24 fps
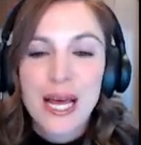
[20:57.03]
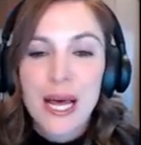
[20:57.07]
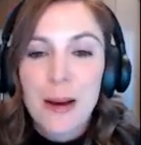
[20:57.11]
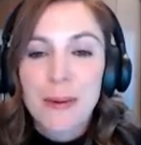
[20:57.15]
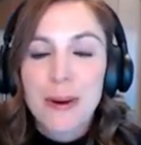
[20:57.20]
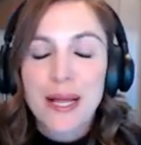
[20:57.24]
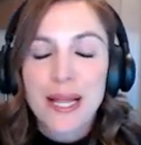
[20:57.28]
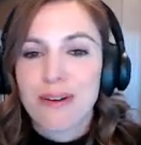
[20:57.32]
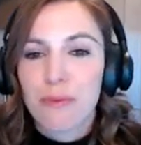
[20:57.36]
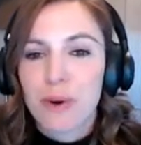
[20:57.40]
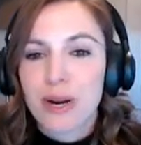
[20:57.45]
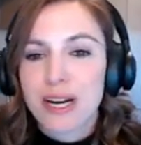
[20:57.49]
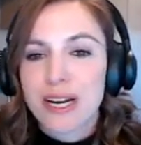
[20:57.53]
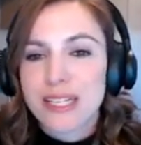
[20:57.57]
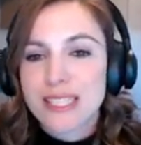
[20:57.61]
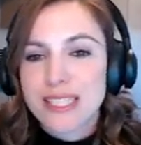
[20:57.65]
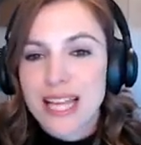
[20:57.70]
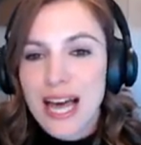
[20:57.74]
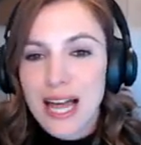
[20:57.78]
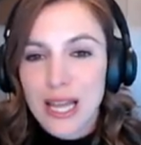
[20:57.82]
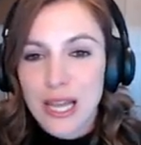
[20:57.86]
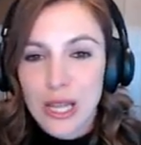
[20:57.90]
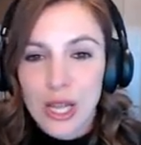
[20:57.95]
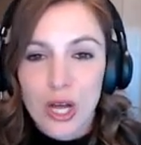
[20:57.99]
But what does
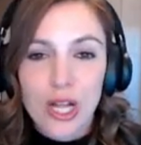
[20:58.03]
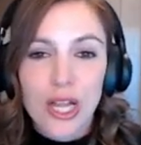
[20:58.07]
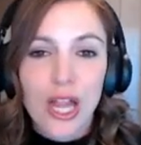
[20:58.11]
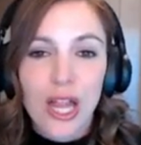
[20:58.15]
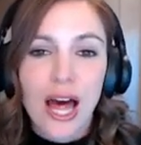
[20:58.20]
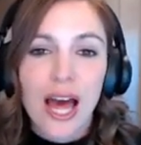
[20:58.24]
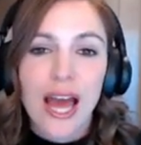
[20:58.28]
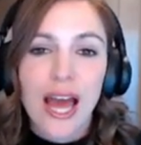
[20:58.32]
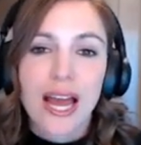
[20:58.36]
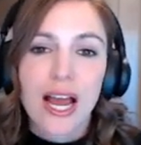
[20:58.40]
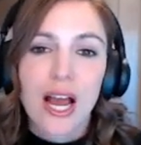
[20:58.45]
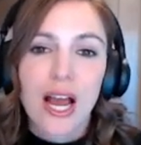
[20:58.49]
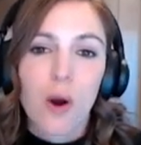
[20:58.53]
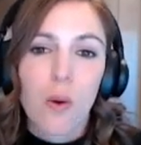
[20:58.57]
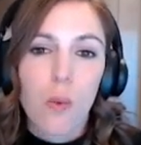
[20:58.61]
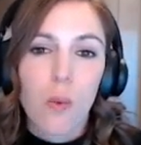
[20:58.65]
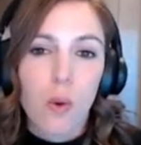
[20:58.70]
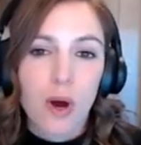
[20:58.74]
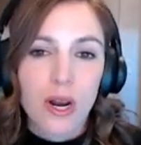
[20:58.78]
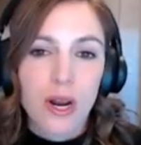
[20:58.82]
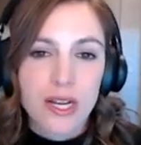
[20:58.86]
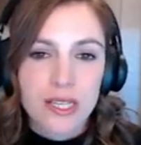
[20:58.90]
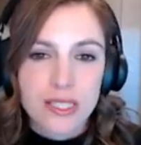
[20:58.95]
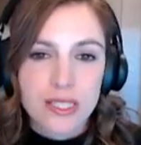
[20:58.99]
that look like?
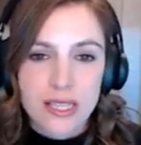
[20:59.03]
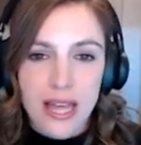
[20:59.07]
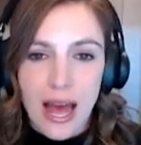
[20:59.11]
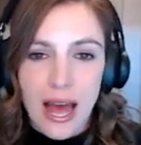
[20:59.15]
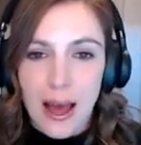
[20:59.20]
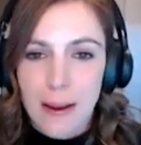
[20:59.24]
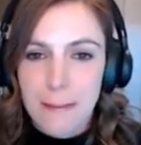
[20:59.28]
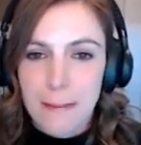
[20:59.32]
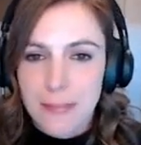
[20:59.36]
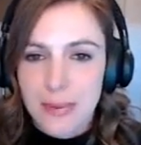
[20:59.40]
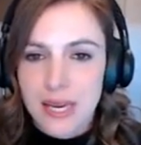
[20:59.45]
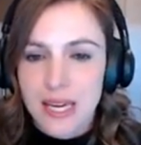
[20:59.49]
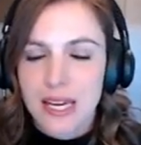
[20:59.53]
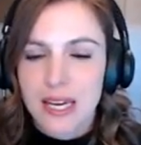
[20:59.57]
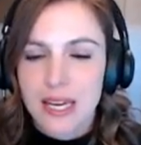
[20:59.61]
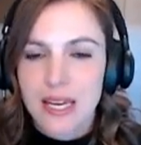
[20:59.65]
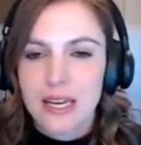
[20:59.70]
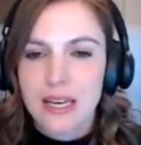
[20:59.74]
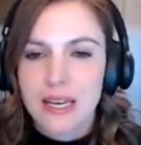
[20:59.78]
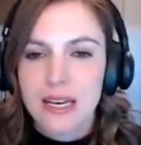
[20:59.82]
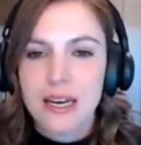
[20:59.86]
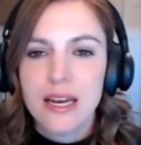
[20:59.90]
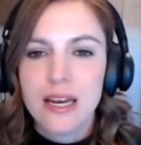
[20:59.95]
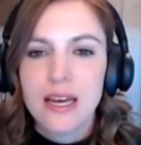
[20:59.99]
What does that
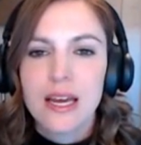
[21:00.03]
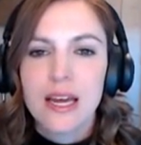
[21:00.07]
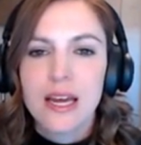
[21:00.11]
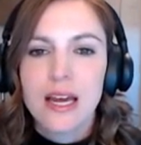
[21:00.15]
mean?